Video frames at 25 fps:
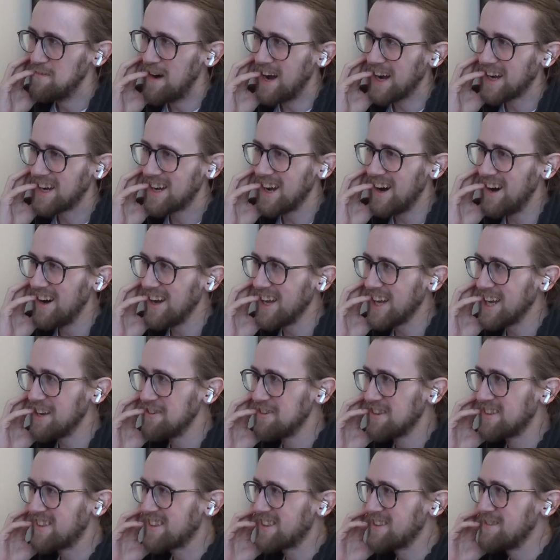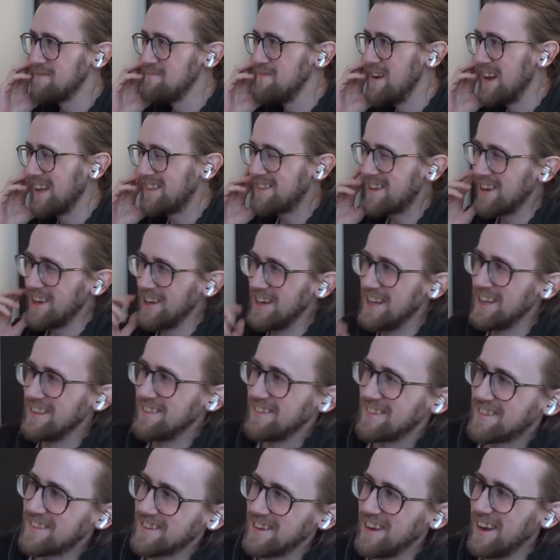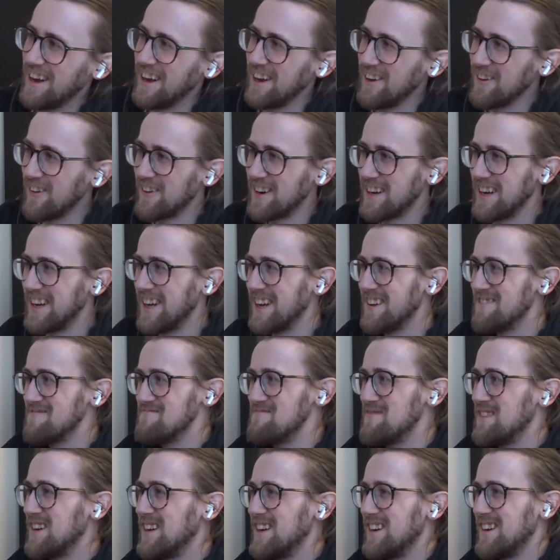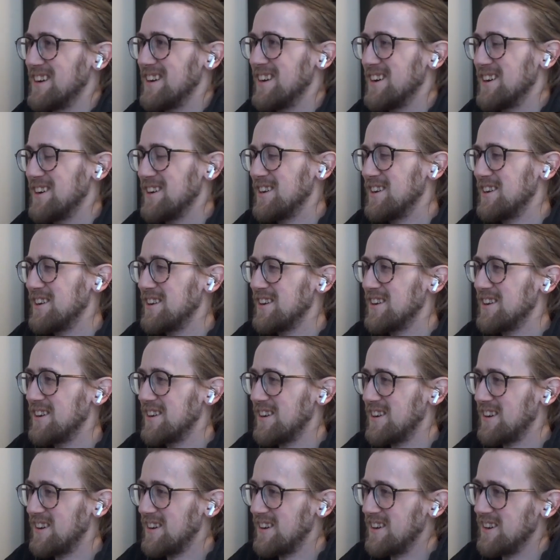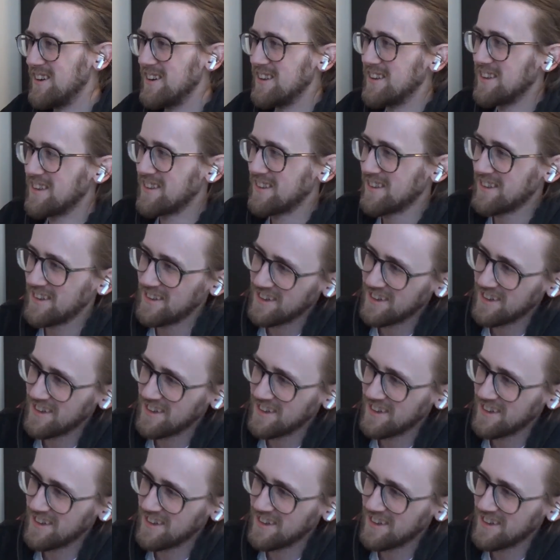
My guy, he was smitten instantly. Look at him. Oh, that's